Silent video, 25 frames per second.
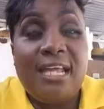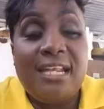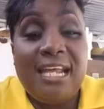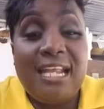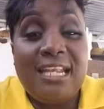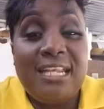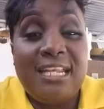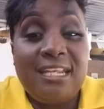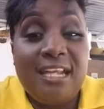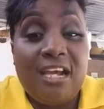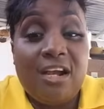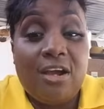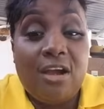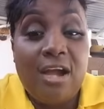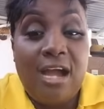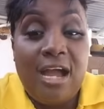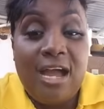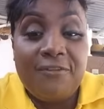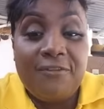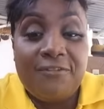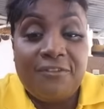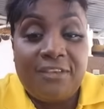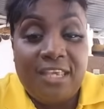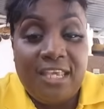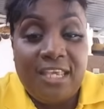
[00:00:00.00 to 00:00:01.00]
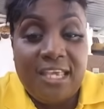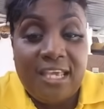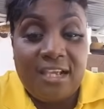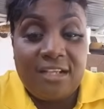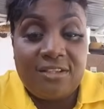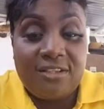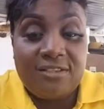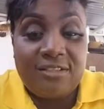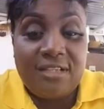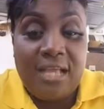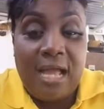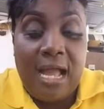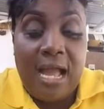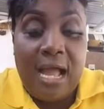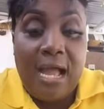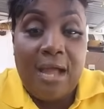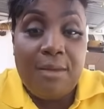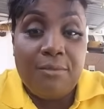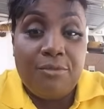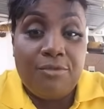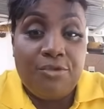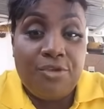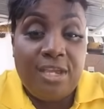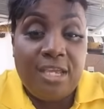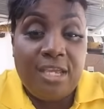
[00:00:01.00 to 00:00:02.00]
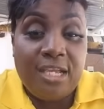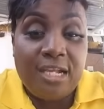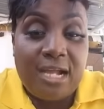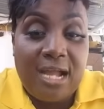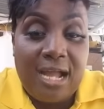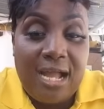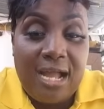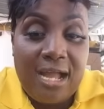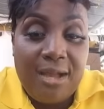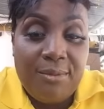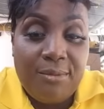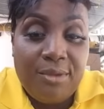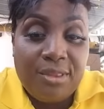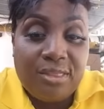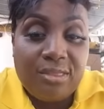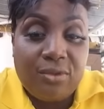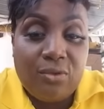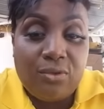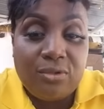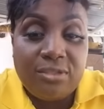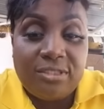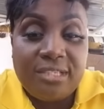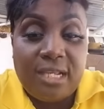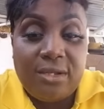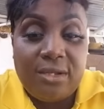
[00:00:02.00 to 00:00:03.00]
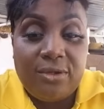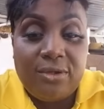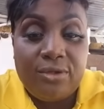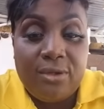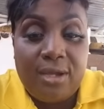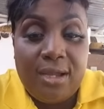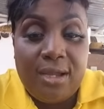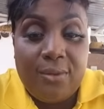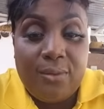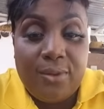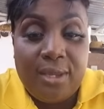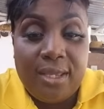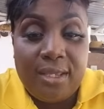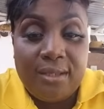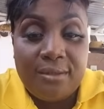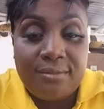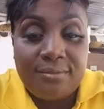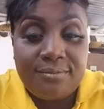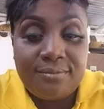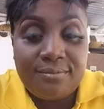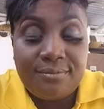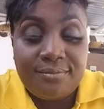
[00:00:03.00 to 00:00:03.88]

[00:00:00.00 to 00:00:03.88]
Nana Lina got half cakes. Rika, I soon tell you no away.